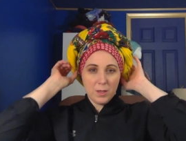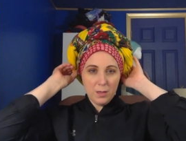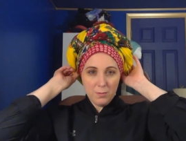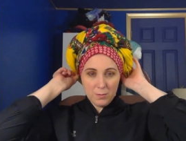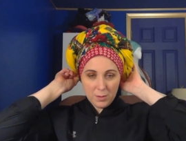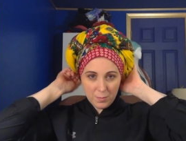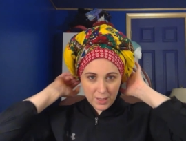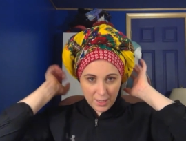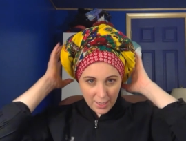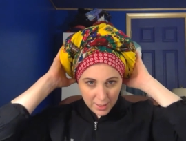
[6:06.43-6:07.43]
go.
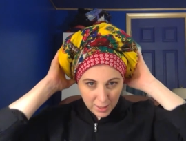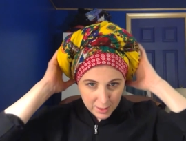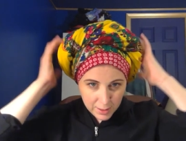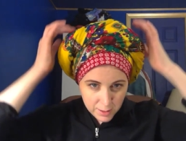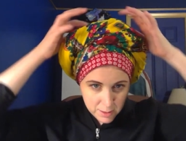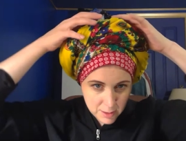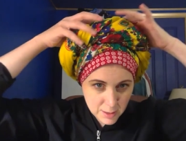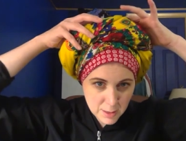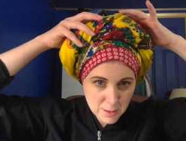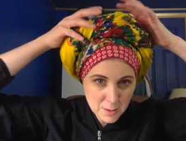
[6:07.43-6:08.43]
But that is
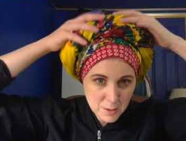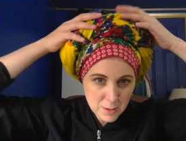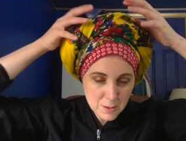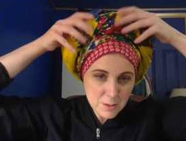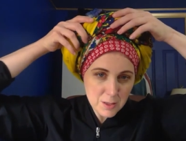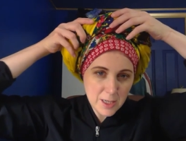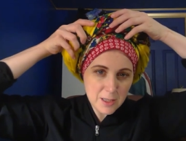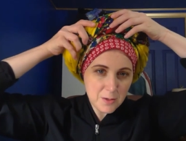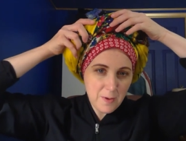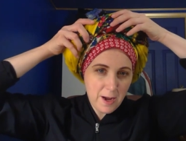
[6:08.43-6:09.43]

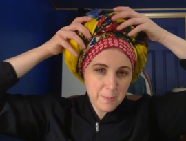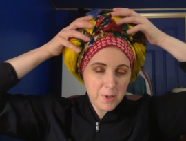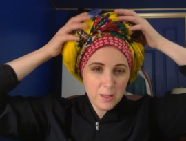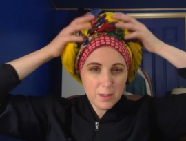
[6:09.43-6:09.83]
today's wrap.